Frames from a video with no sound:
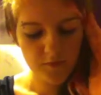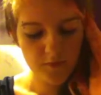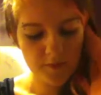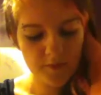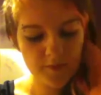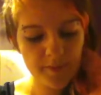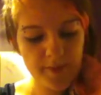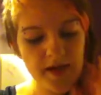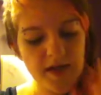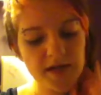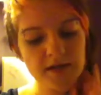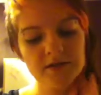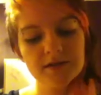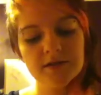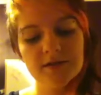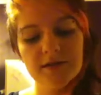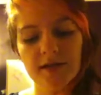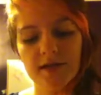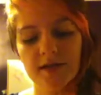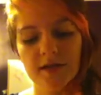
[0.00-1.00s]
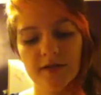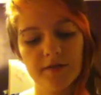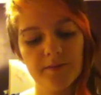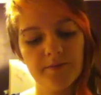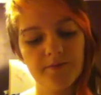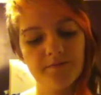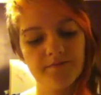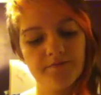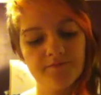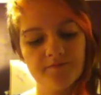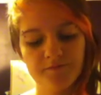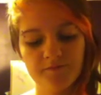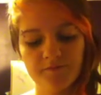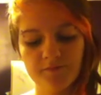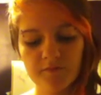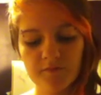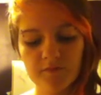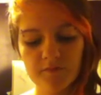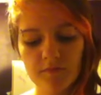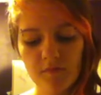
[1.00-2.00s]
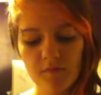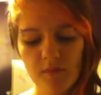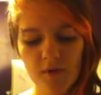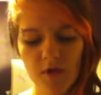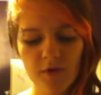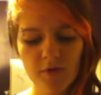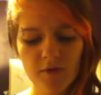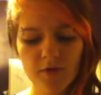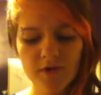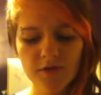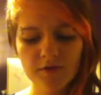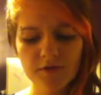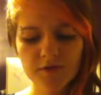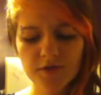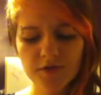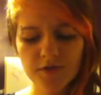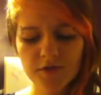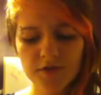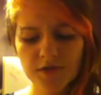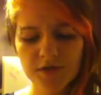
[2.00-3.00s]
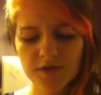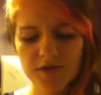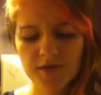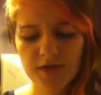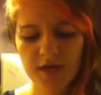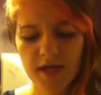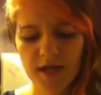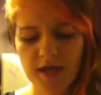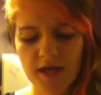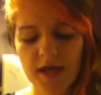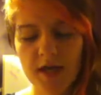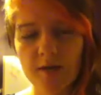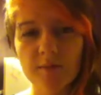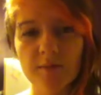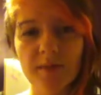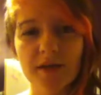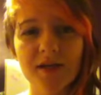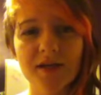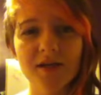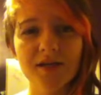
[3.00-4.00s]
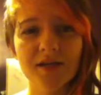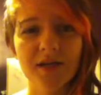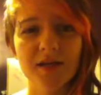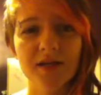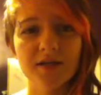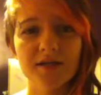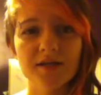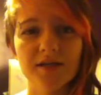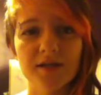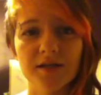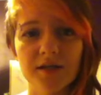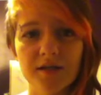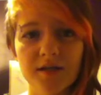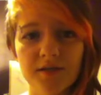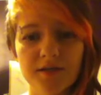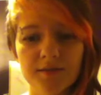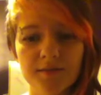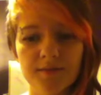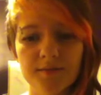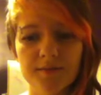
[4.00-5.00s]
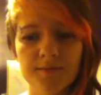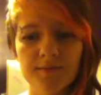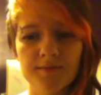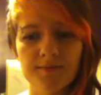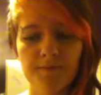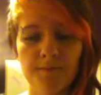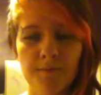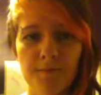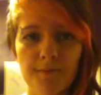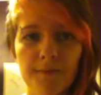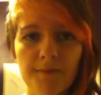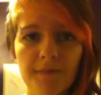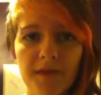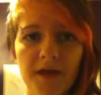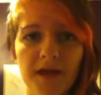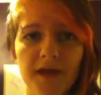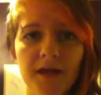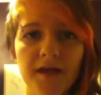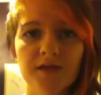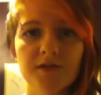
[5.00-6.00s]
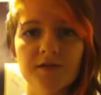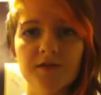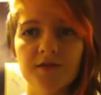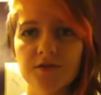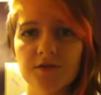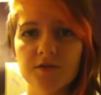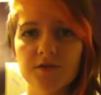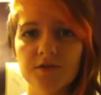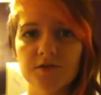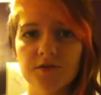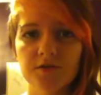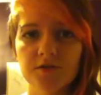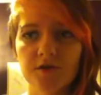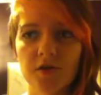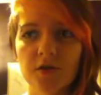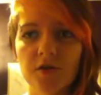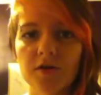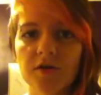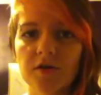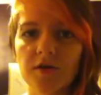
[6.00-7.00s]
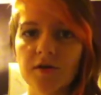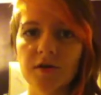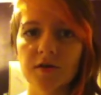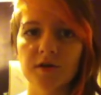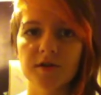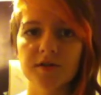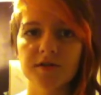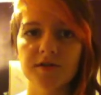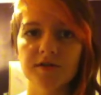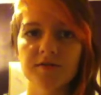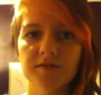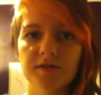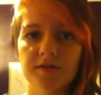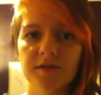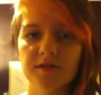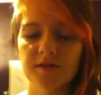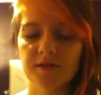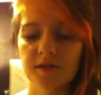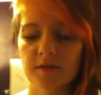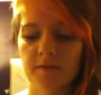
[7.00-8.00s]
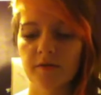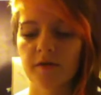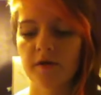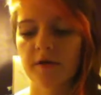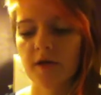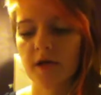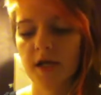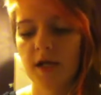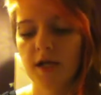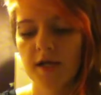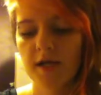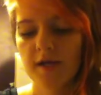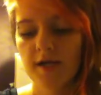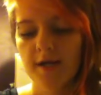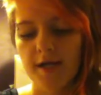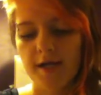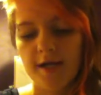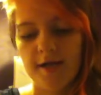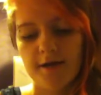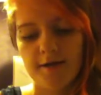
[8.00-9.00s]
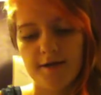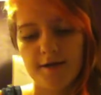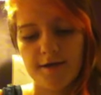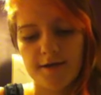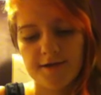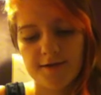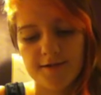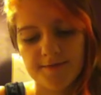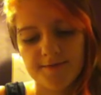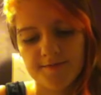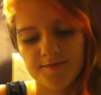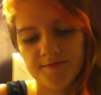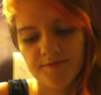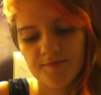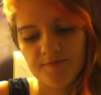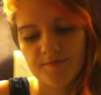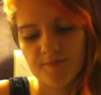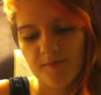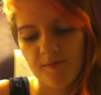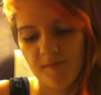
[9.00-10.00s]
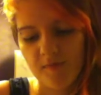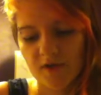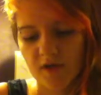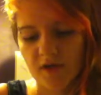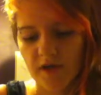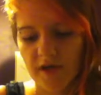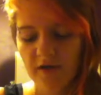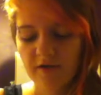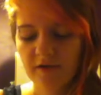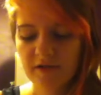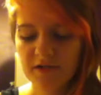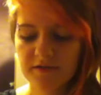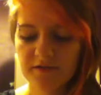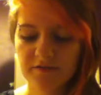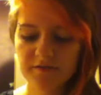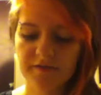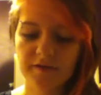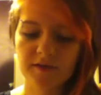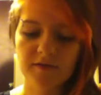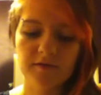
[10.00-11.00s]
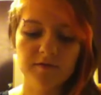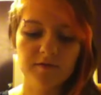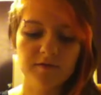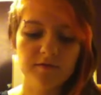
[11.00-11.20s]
back in the day, when it was just me and Ellie that had shown ourselves as separate, I always felt